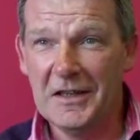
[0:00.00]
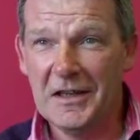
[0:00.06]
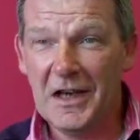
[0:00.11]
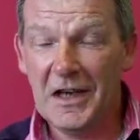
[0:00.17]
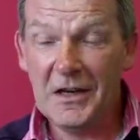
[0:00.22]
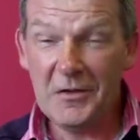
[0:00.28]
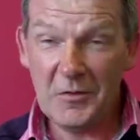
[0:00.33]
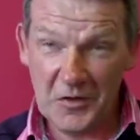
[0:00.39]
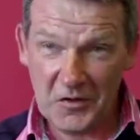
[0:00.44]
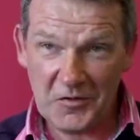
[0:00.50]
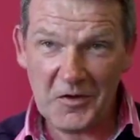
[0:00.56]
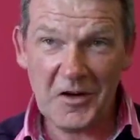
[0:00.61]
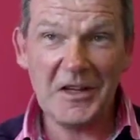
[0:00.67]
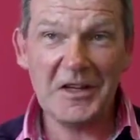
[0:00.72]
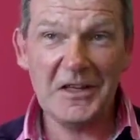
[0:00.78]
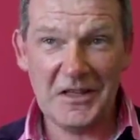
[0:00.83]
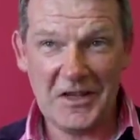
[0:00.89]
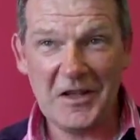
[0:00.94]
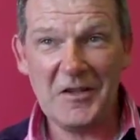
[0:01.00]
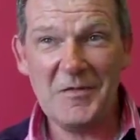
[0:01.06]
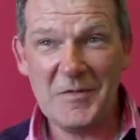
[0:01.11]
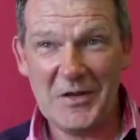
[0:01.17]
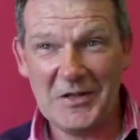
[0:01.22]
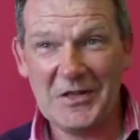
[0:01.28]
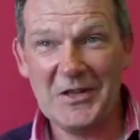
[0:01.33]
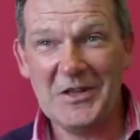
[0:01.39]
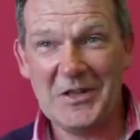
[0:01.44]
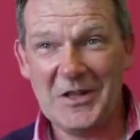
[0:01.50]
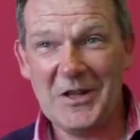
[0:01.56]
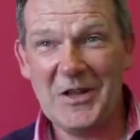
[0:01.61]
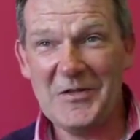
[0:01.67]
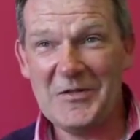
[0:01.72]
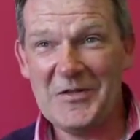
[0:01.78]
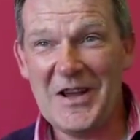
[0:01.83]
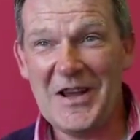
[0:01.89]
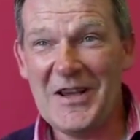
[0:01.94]
And he was trying to tell me to
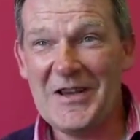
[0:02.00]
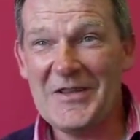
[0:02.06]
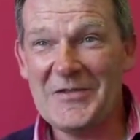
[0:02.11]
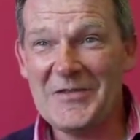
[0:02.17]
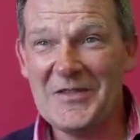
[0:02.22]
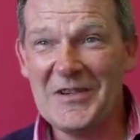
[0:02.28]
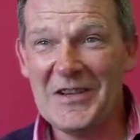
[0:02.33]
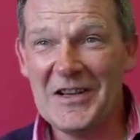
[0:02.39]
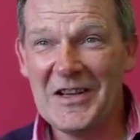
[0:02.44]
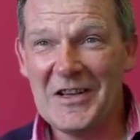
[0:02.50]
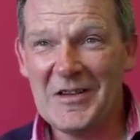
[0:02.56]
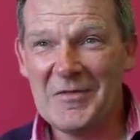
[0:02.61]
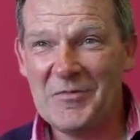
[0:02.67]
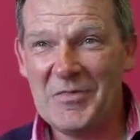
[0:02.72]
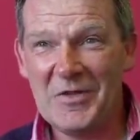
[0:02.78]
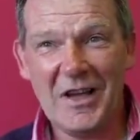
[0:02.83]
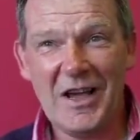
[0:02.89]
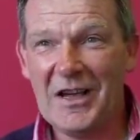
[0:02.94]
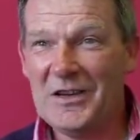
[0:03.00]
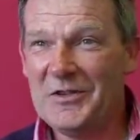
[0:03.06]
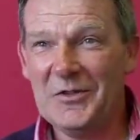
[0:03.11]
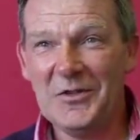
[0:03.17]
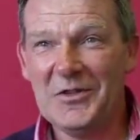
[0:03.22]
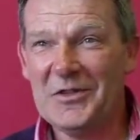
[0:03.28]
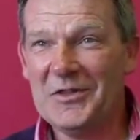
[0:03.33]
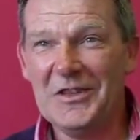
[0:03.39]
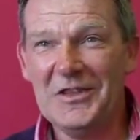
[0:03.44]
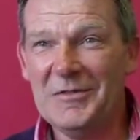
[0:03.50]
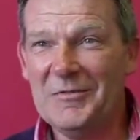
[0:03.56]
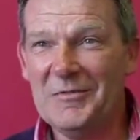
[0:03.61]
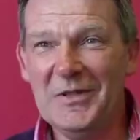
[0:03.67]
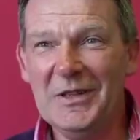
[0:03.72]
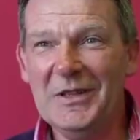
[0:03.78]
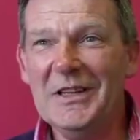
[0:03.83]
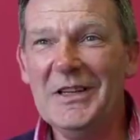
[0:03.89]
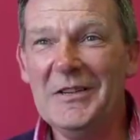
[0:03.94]
slow down, but I just didn't
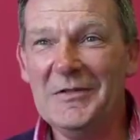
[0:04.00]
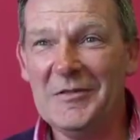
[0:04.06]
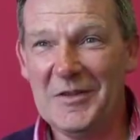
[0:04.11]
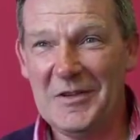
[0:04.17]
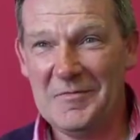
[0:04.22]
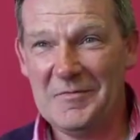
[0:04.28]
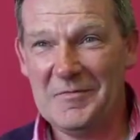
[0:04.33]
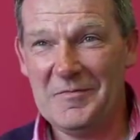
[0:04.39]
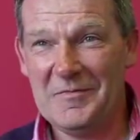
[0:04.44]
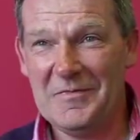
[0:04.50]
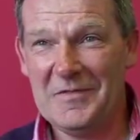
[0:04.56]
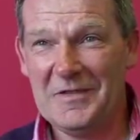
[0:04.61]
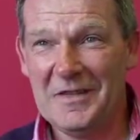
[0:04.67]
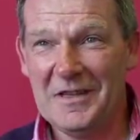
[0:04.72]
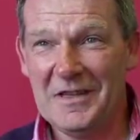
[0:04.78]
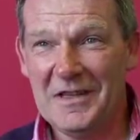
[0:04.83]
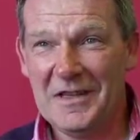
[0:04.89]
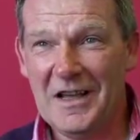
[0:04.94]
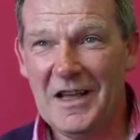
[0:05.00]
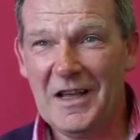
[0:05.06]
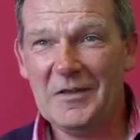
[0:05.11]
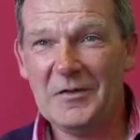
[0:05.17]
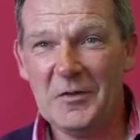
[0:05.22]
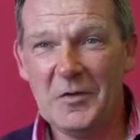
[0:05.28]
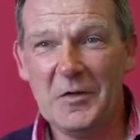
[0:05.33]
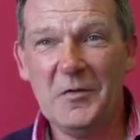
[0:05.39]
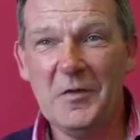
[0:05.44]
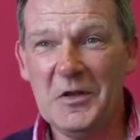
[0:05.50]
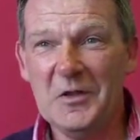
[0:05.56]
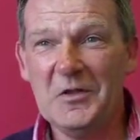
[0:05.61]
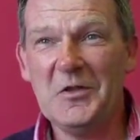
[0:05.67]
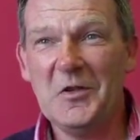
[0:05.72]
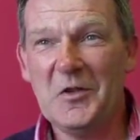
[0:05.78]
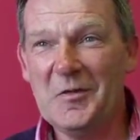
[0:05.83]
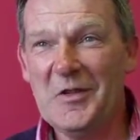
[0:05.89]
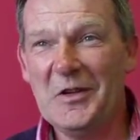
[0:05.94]
believe him. I thought if he
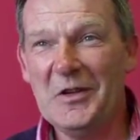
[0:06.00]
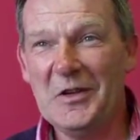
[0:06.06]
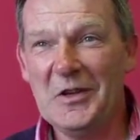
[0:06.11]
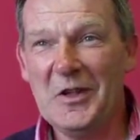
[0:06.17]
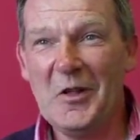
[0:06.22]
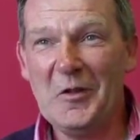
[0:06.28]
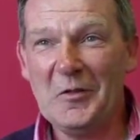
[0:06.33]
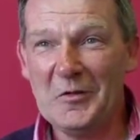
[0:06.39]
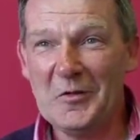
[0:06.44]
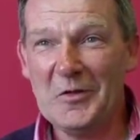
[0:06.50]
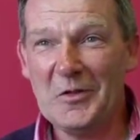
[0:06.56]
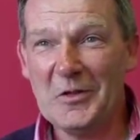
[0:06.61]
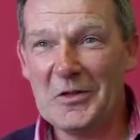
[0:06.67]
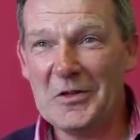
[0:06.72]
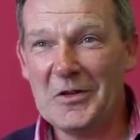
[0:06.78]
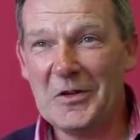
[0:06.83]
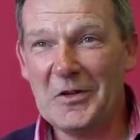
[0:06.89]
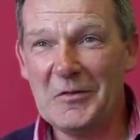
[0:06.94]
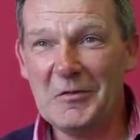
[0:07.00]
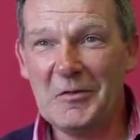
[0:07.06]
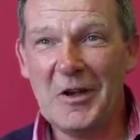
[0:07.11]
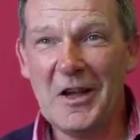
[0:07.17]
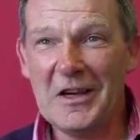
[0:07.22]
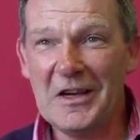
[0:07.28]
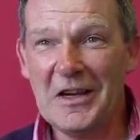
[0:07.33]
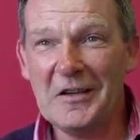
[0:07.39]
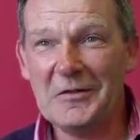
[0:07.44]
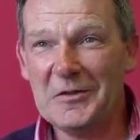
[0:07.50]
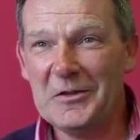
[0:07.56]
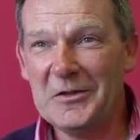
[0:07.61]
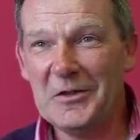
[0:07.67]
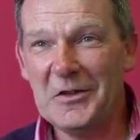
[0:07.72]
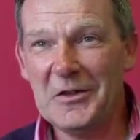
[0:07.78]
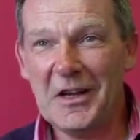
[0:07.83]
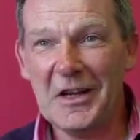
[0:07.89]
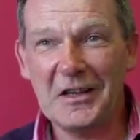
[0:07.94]
saw me on the golf course on a Friday
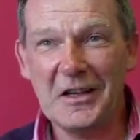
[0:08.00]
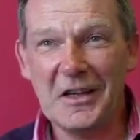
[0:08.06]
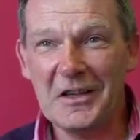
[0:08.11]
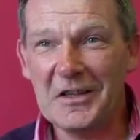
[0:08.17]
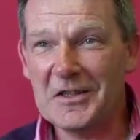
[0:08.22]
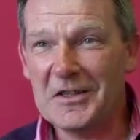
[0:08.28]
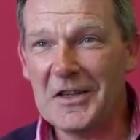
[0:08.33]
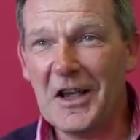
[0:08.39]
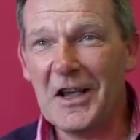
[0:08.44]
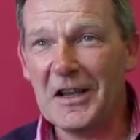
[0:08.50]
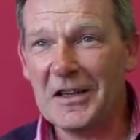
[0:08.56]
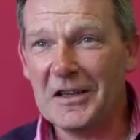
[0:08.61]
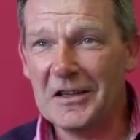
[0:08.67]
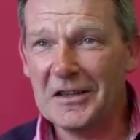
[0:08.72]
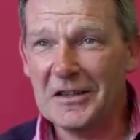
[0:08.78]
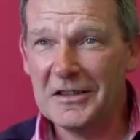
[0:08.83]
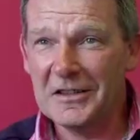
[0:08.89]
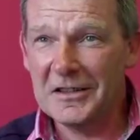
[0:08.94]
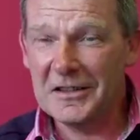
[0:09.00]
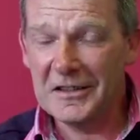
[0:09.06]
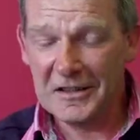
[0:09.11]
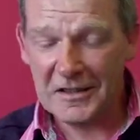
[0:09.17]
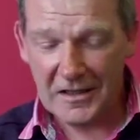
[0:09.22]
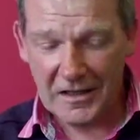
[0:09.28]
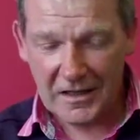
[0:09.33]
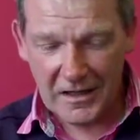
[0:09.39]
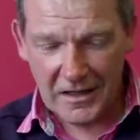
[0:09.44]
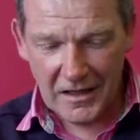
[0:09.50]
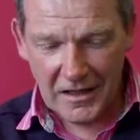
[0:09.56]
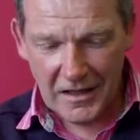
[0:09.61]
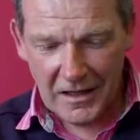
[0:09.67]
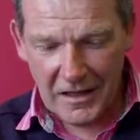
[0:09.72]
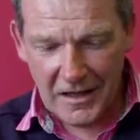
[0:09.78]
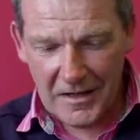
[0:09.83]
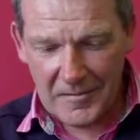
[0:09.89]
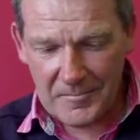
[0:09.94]
afternoon, I'd get the sack.
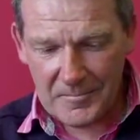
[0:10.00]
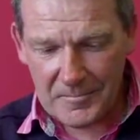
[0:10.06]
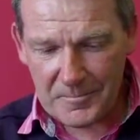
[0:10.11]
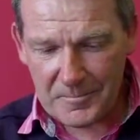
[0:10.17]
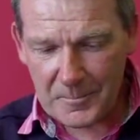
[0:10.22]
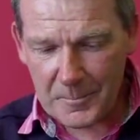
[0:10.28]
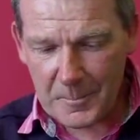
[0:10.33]
When